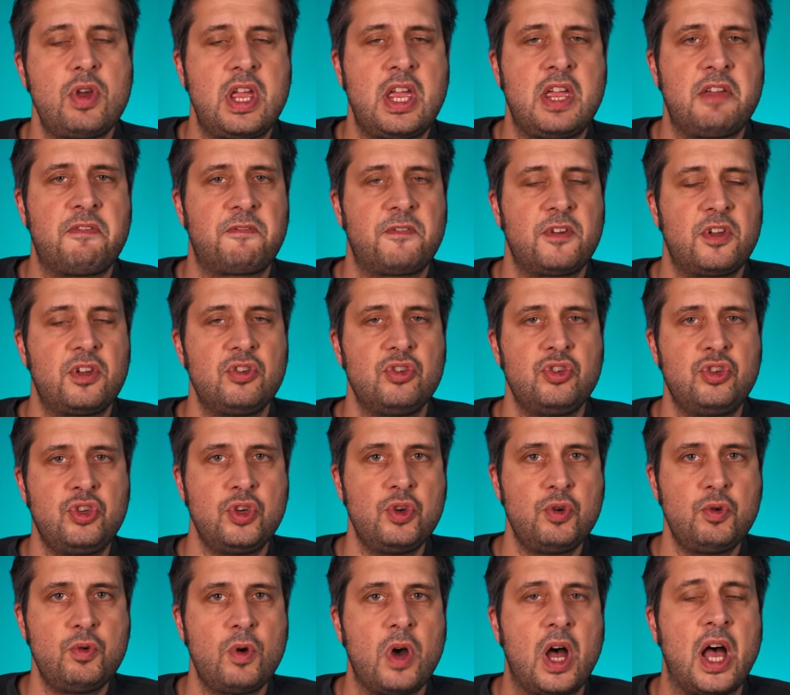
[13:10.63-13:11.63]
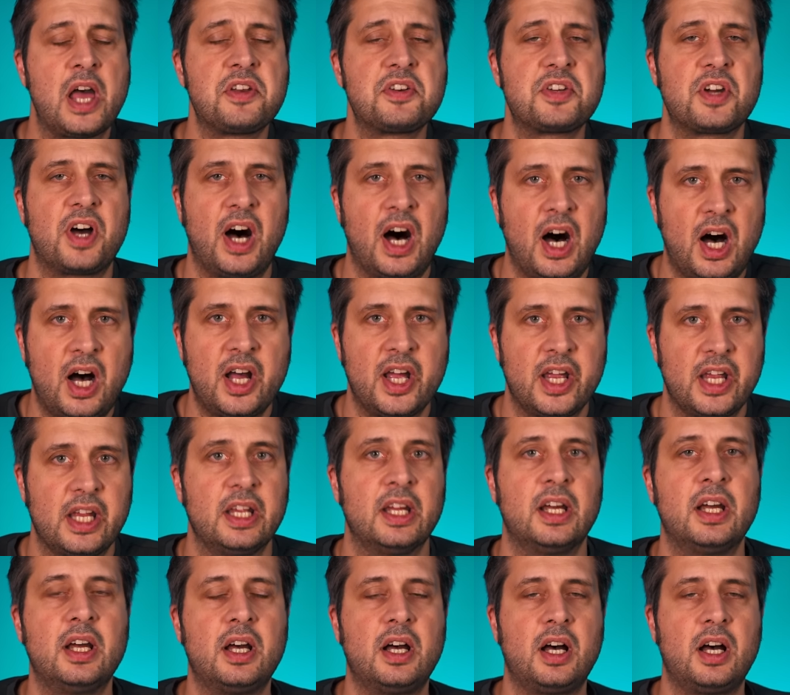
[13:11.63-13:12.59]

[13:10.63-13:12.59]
if you and I